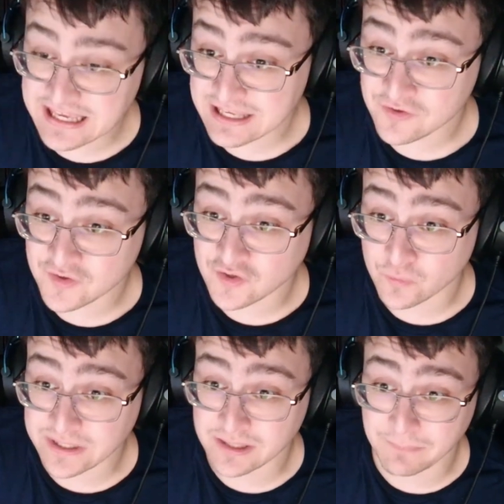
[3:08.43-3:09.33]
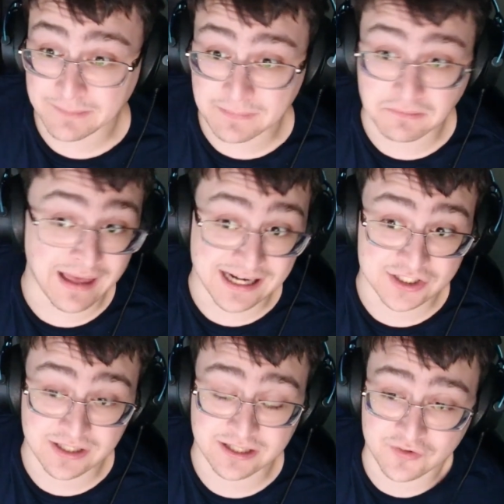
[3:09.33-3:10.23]
easiest way to make me
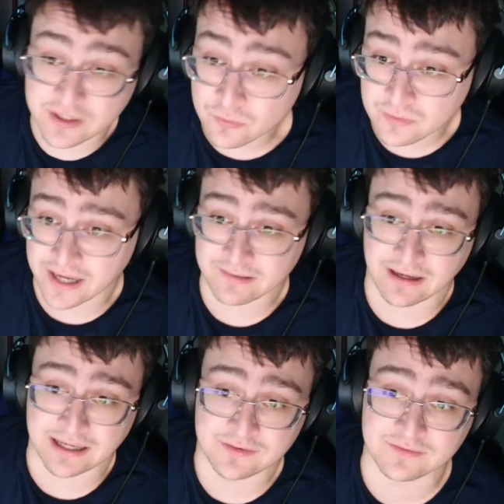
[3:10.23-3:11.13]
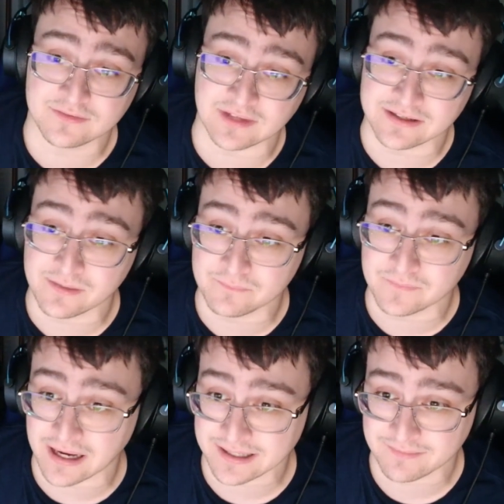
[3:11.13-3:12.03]
actually, because I tend to
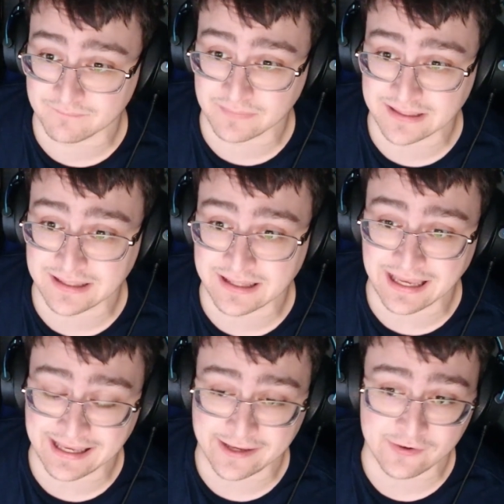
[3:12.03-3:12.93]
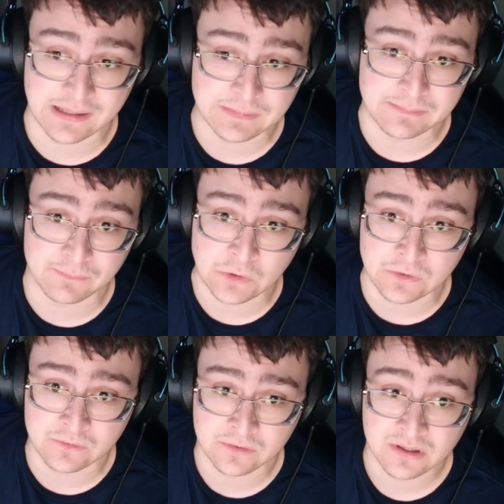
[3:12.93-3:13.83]
not get angry at
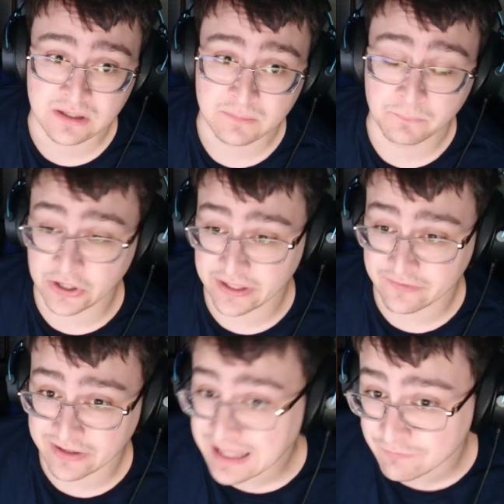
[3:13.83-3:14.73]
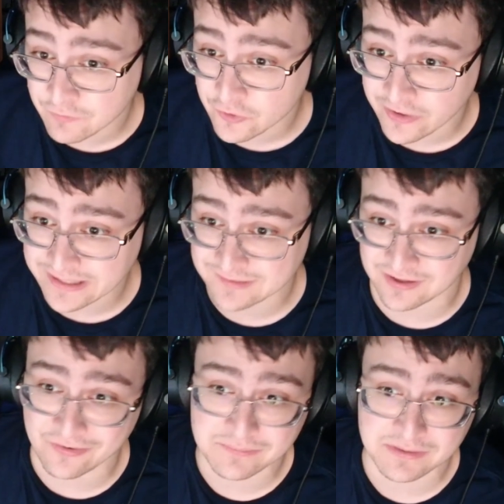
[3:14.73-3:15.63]
people, but like if you're like
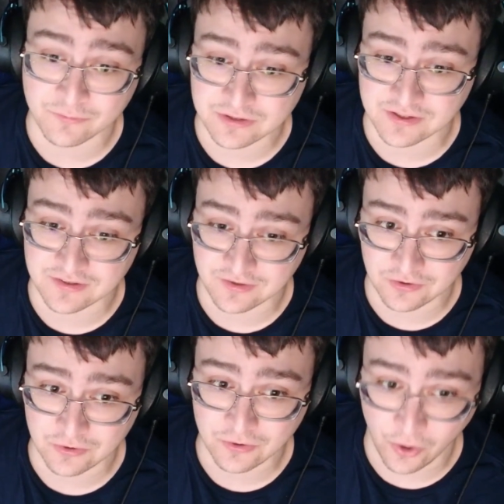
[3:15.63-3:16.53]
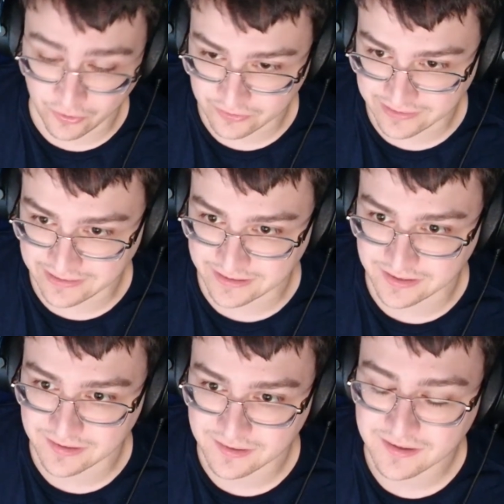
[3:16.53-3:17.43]
telling me what to do, or
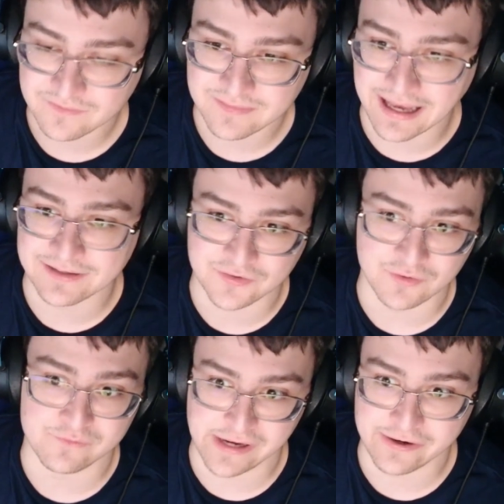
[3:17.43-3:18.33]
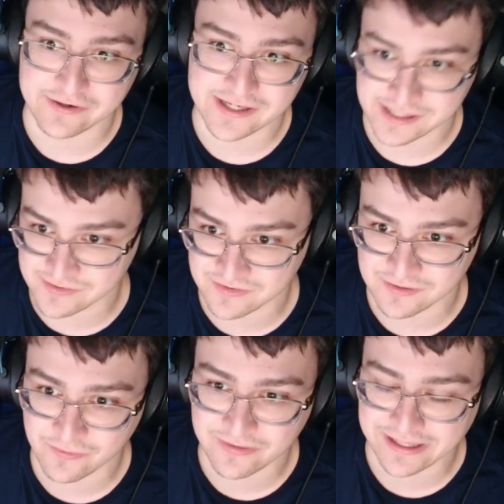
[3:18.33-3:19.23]
like, that is a very
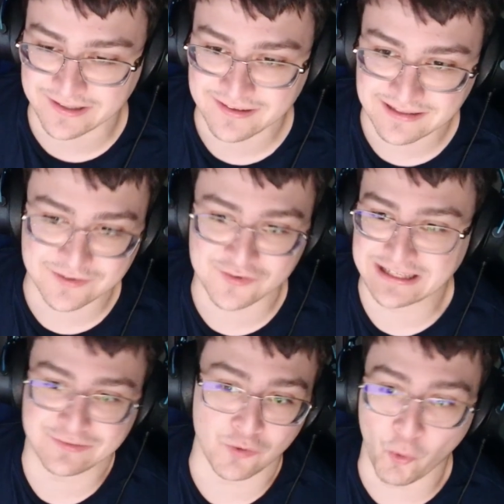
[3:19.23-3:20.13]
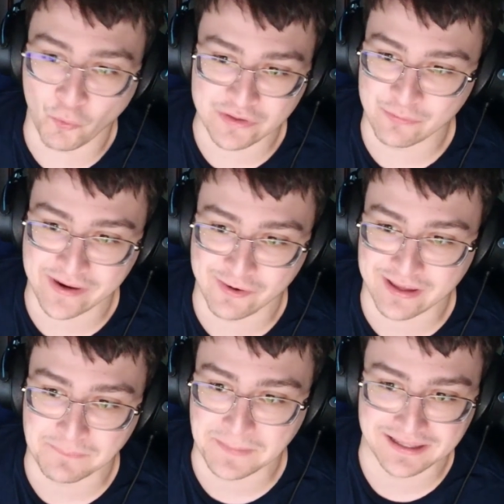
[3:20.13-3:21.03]
easy, like, that is like the only way I'll
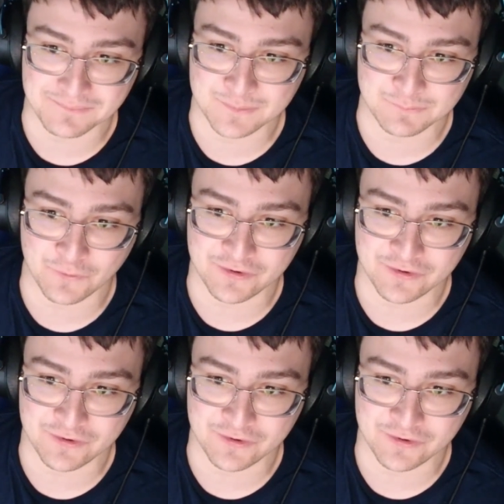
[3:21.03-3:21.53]
get mad at people.